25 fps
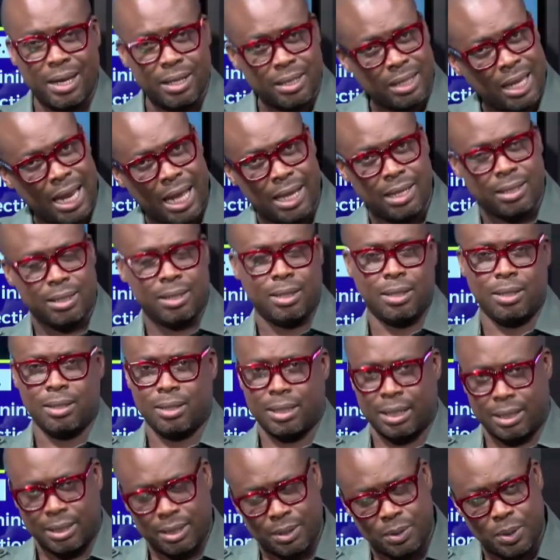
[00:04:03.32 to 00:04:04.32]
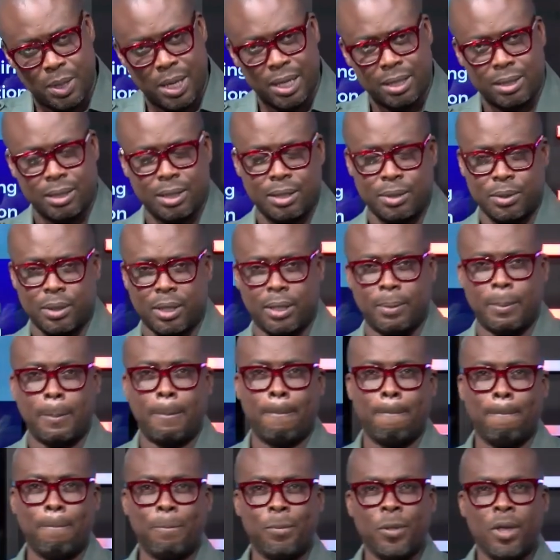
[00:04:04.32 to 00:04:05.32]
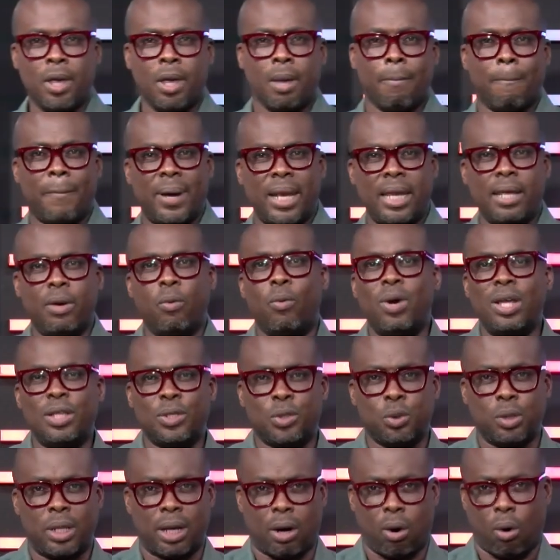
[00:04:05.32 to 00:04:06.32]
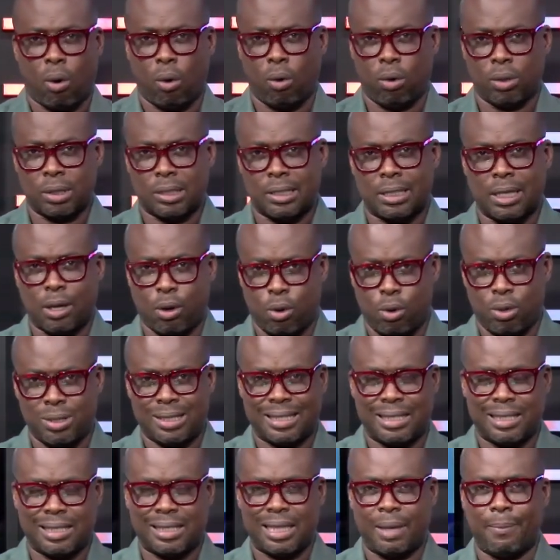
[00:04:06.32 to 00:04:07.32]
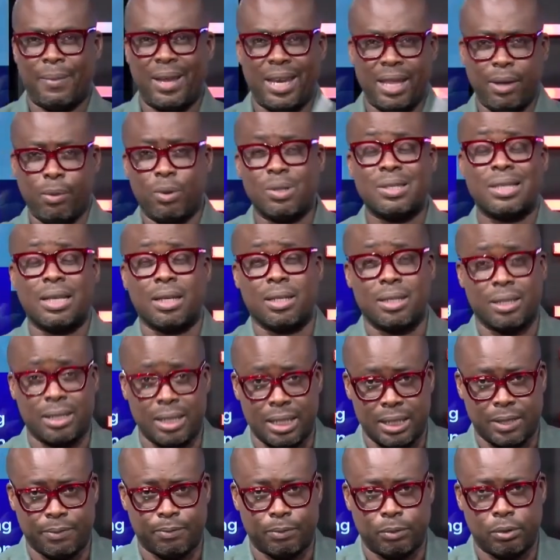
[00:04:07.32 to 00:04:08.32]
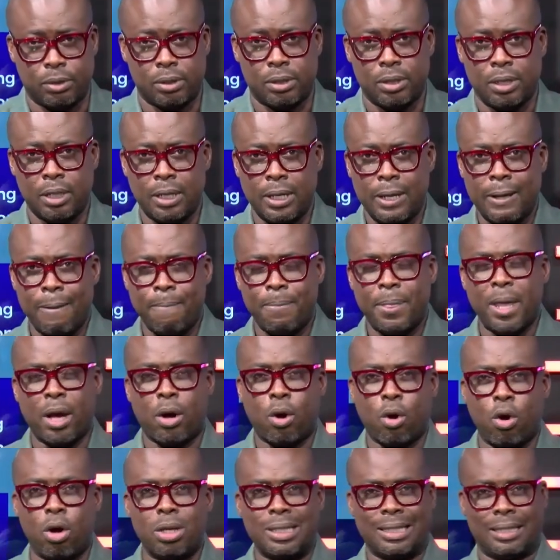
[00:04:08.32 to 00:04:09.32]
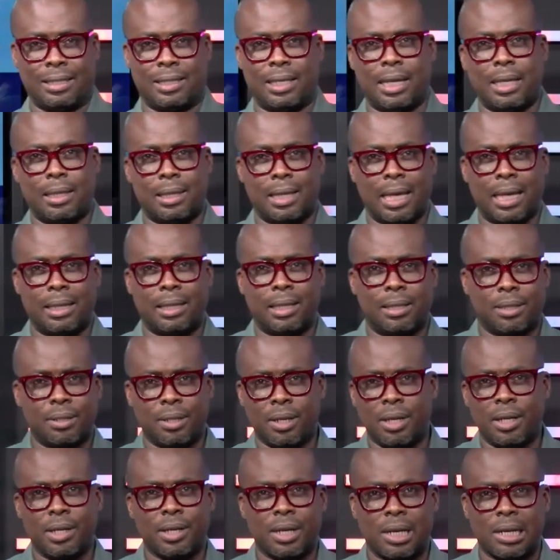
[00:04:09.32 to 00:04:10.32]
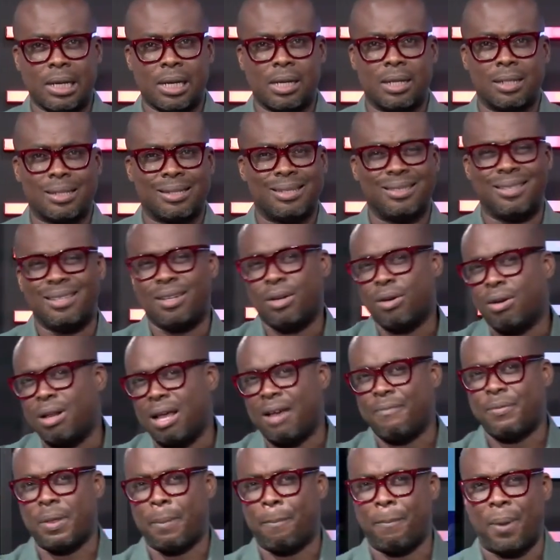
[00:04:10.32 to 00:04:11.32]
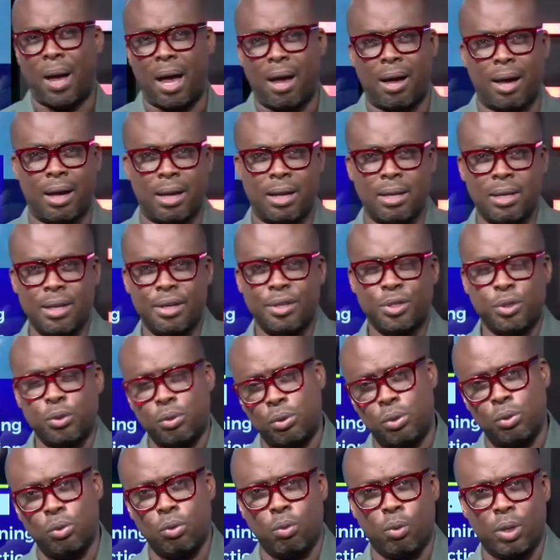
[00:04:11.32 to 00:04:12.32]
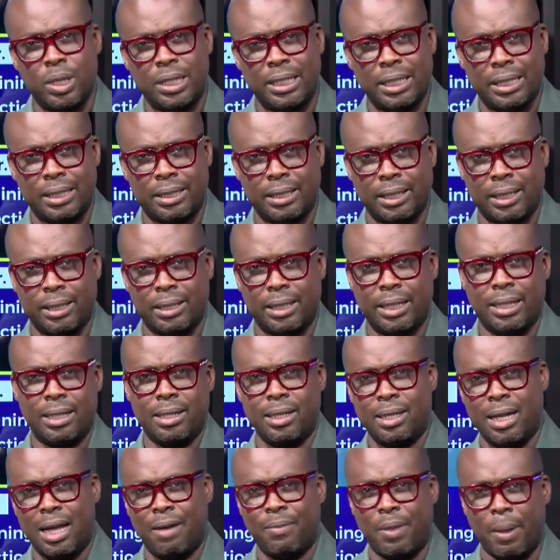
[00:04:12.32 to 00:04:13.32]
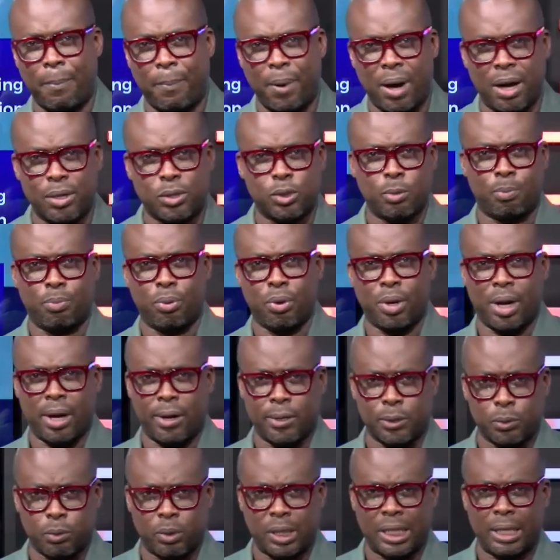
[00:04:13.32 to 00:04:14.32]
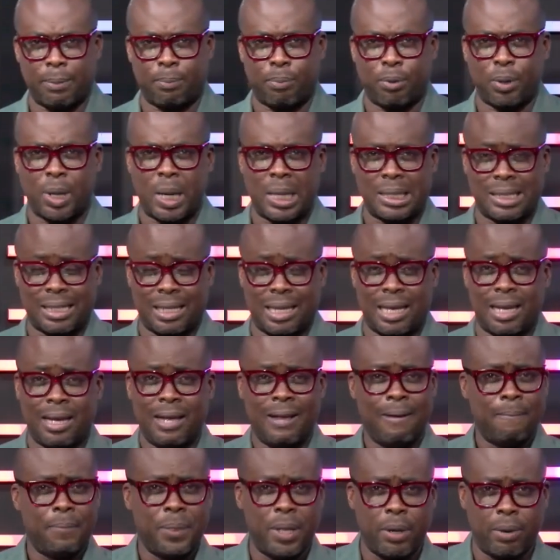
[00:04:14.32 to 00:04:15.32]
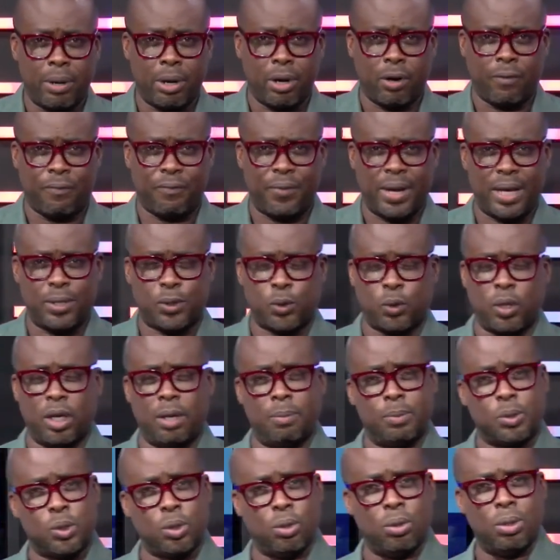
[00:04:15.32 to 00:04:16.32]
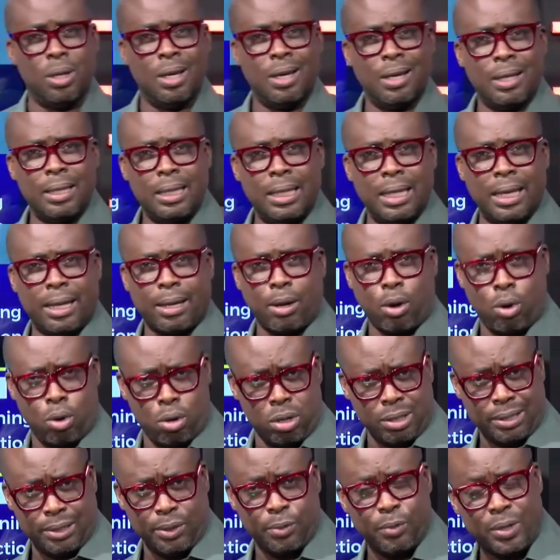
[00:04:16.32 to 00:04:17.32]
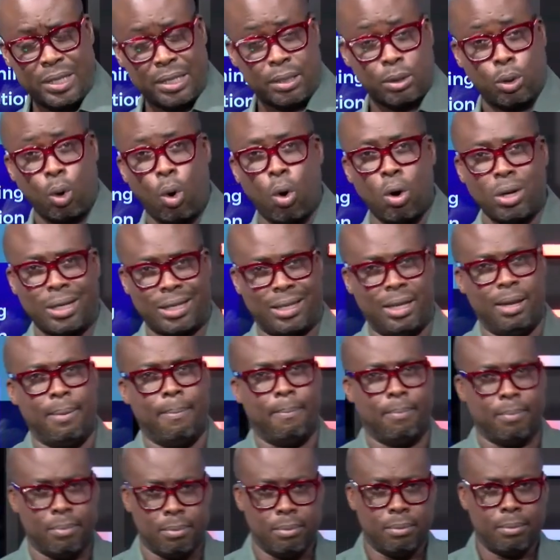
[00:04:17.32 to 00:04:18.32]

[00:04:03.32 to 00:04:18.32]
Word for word: his license, etc., etc. But he went to the courts, the court system, and he was successful. The court said that the General Legal Council did not have the power to do what they did. They didn't have the power to pronounce what they pronounced, and that they were not fair to him. So the court restored him